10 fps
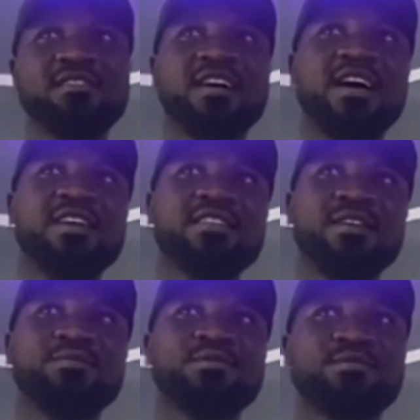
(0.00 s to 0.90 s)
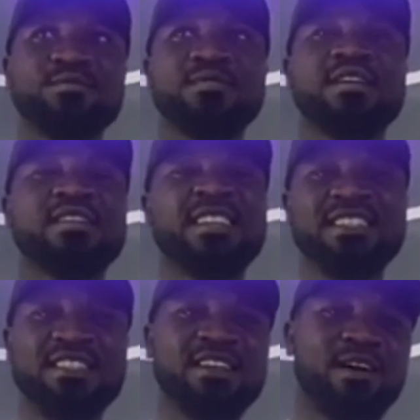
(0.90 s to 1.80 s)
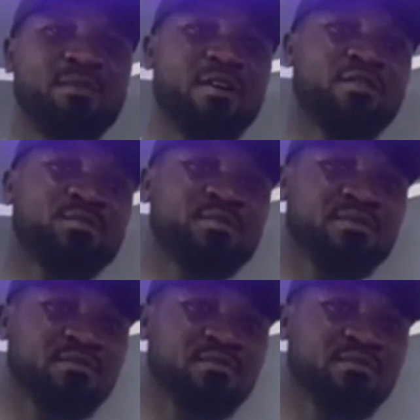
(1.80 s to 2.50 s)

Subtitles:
times 2, let's say about